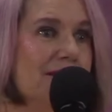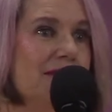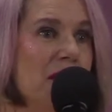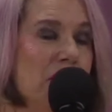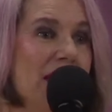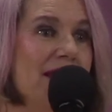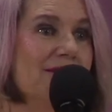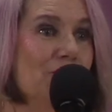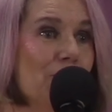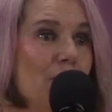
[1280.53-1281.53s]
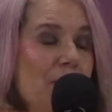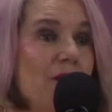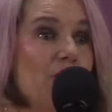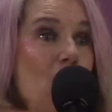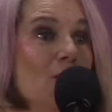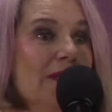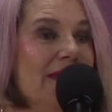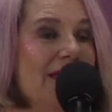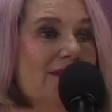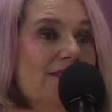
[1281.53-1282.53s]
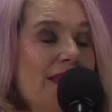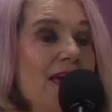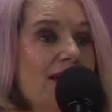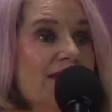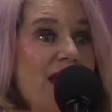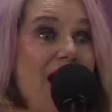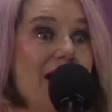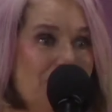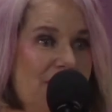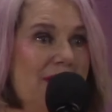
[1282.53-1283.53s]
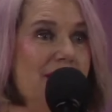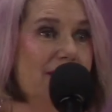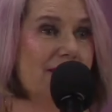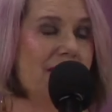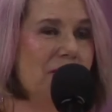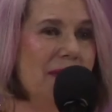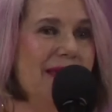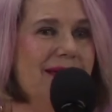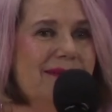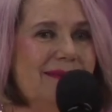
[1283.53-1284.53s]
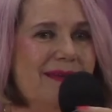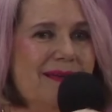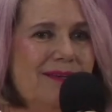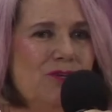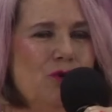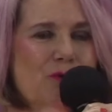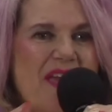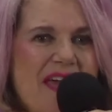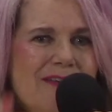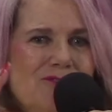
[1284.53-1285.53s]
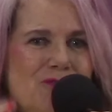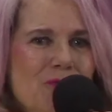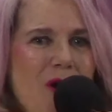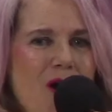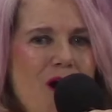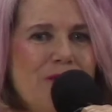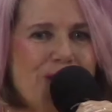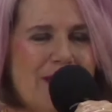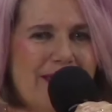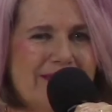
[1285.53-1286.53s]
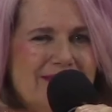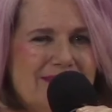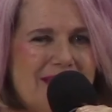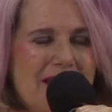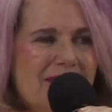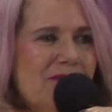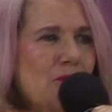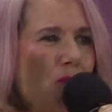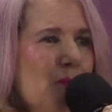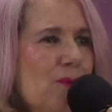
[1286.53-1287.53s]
Amen. You're above only and say it, not beneath. Amen. You can do all things. Say it through